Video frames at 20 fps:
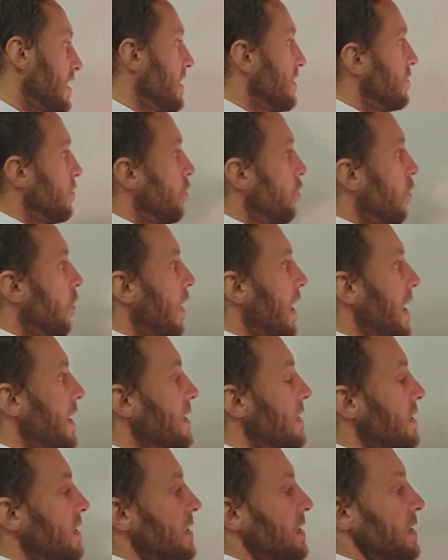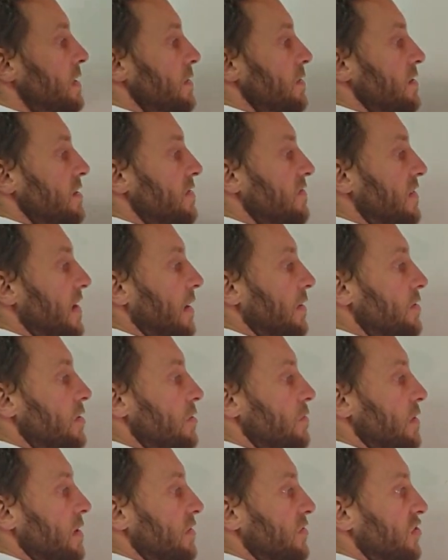It's when the
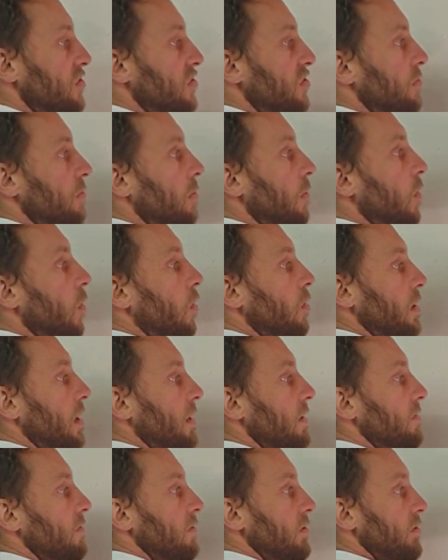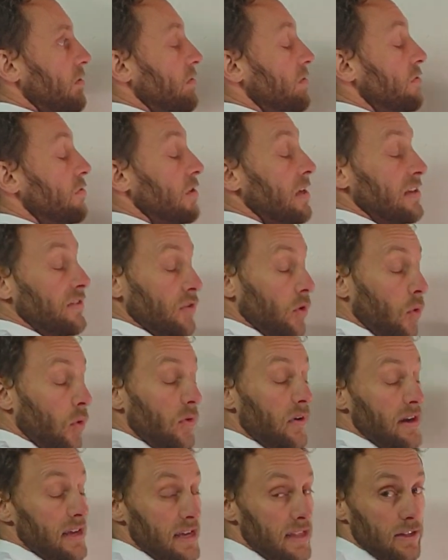value is smaller than is
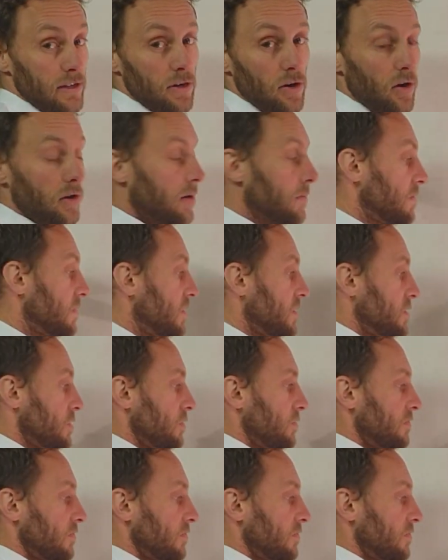already in the column that